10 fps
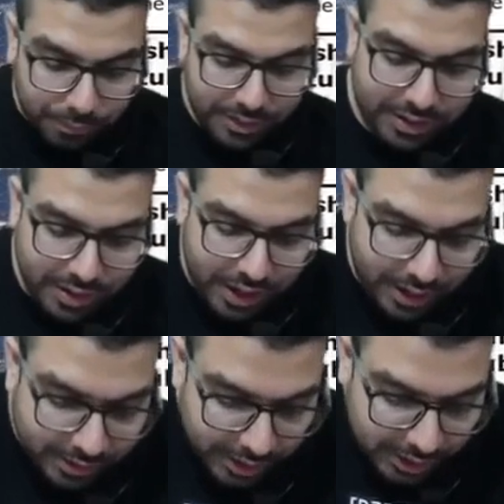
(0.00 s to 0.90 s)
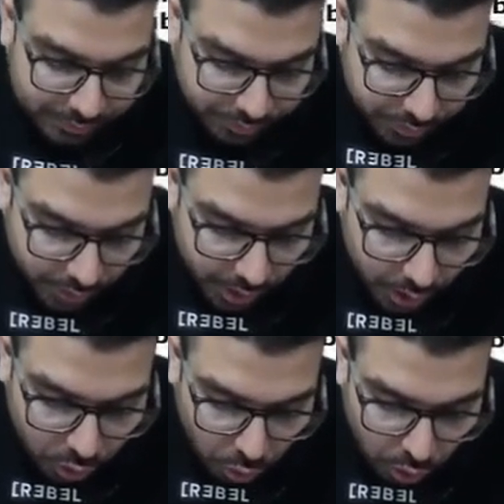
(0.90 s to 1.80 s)
it says
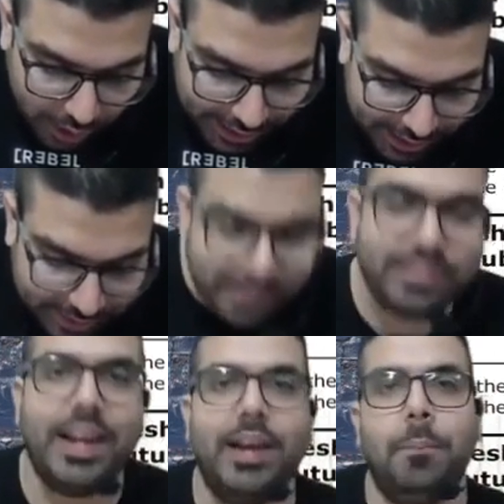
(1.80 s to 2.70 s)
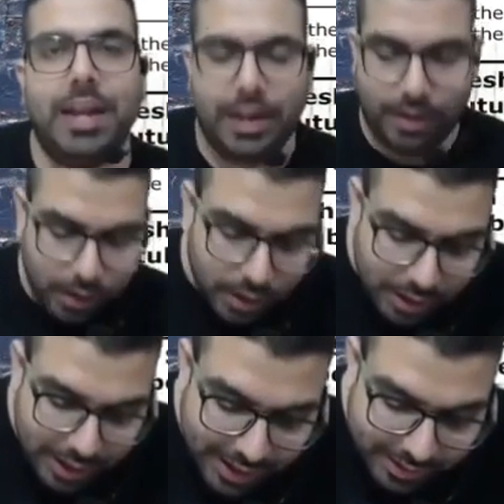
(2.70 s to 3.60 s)
rule 9610b
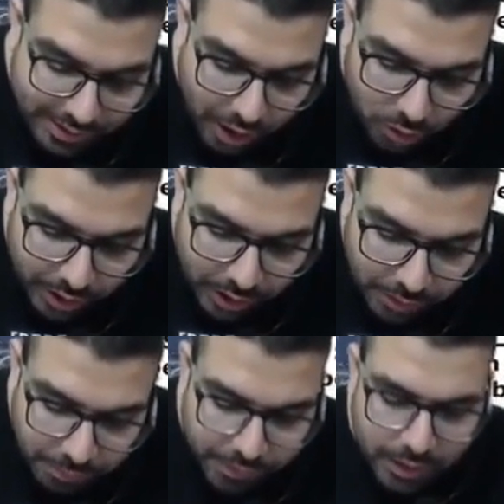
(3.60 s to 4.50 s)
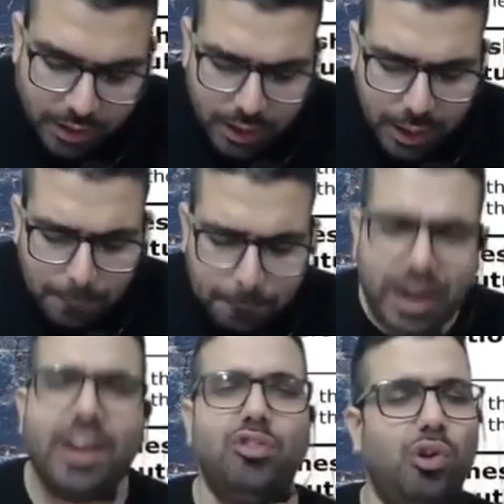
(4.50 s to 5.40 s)
lays down an
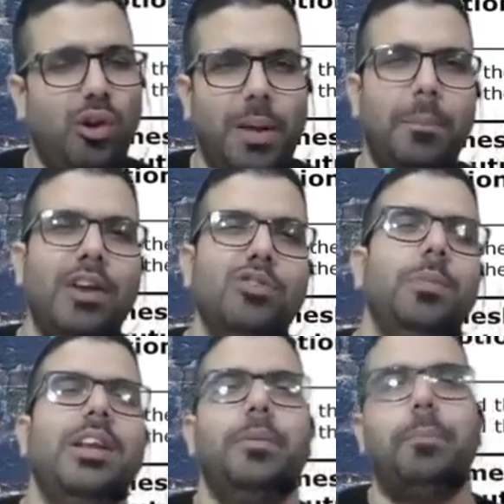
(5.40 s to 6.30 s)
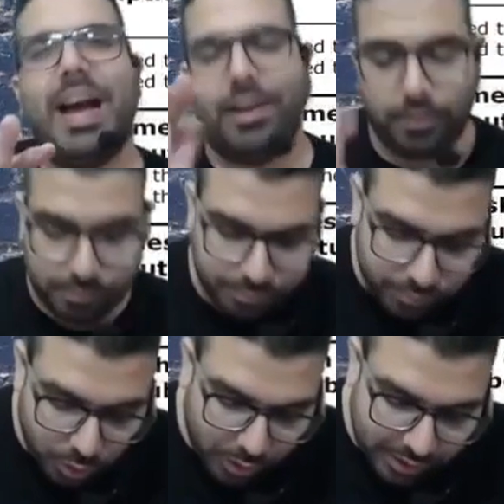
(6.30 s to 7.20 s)
embargo embargo means ban
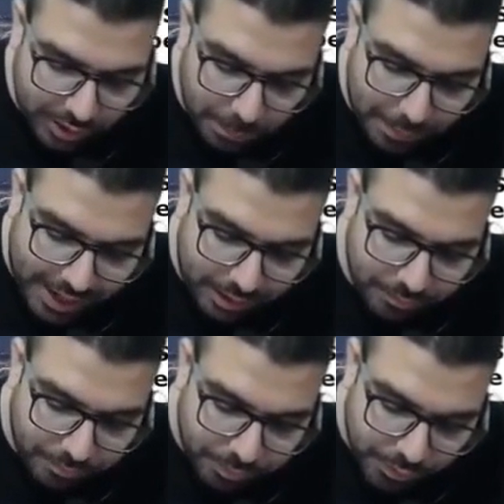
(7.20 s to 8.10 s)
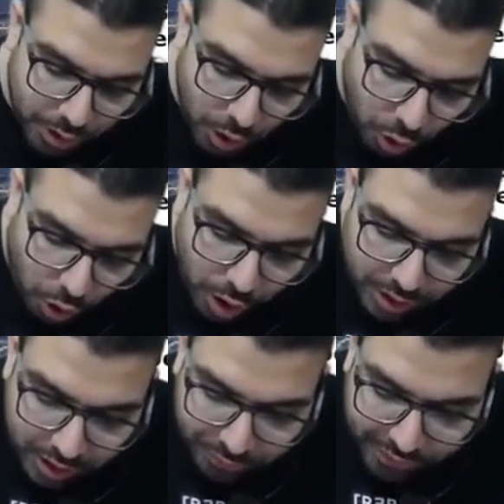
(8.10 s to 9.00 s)
you can say ban on
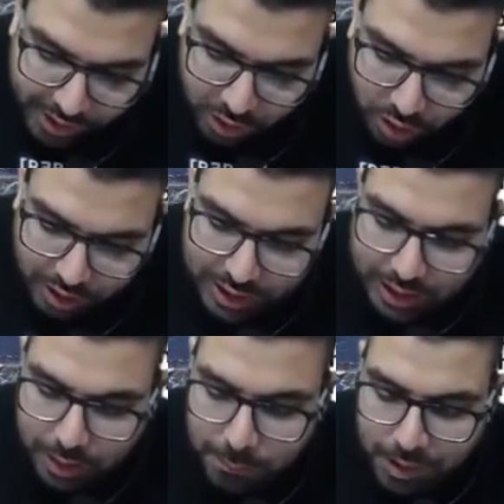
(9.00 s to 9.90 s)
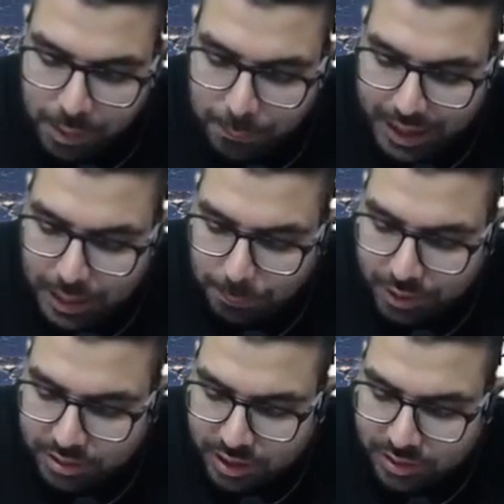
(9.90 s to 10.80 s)
refund claim by a
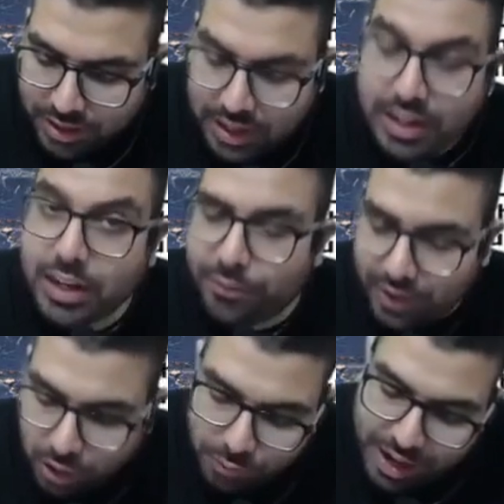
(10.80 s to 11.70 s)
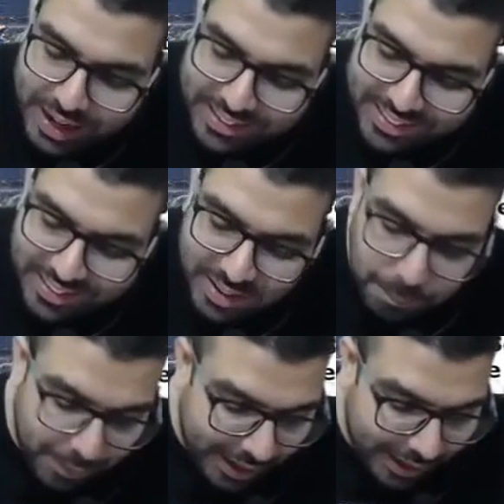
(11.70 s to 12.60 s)
person seeking refund of IGST
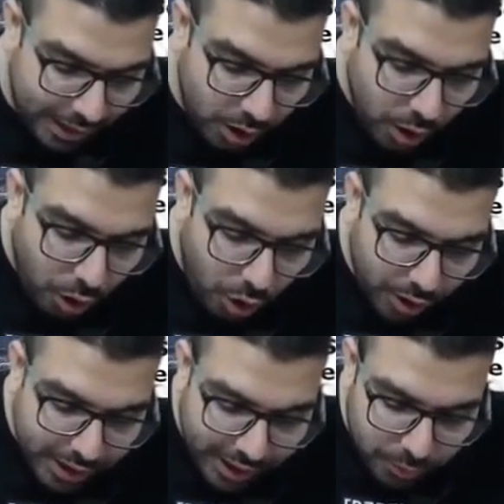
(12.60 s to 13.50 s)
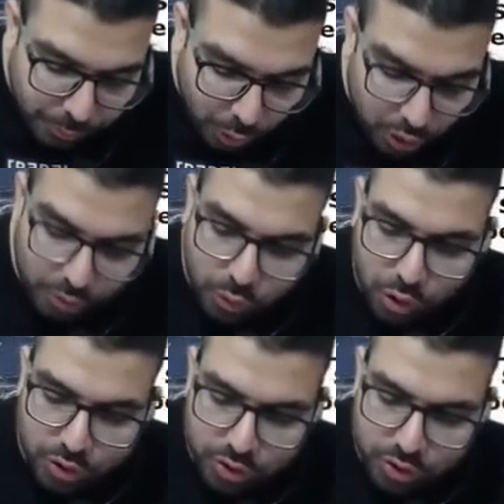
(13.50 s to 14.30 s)
paid on export of goods